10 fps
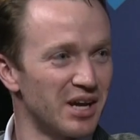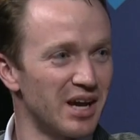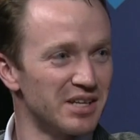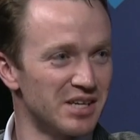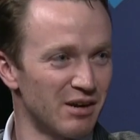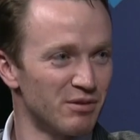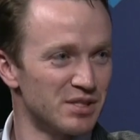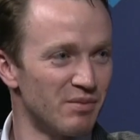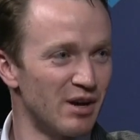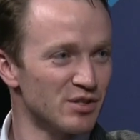I got to talk with
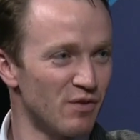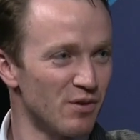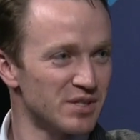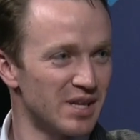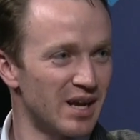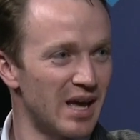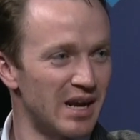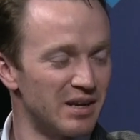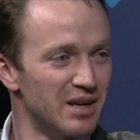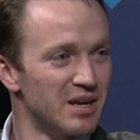some House folks that I
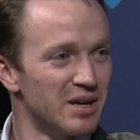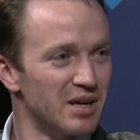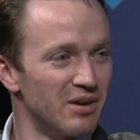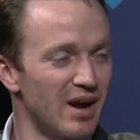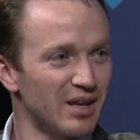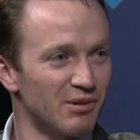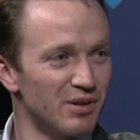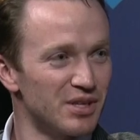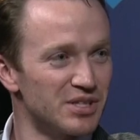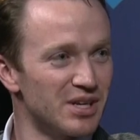hadn't interacted
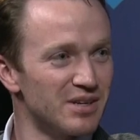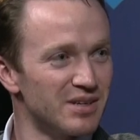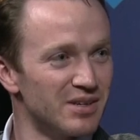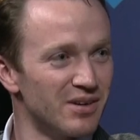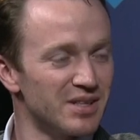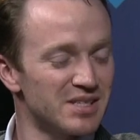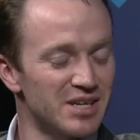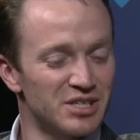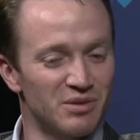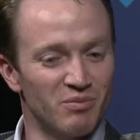with a ton during the
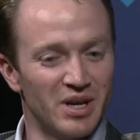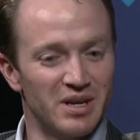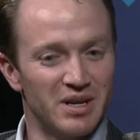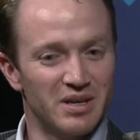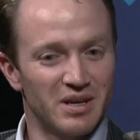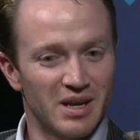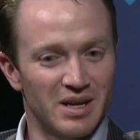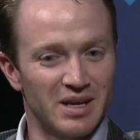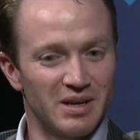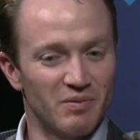session, but
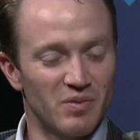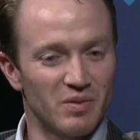uh,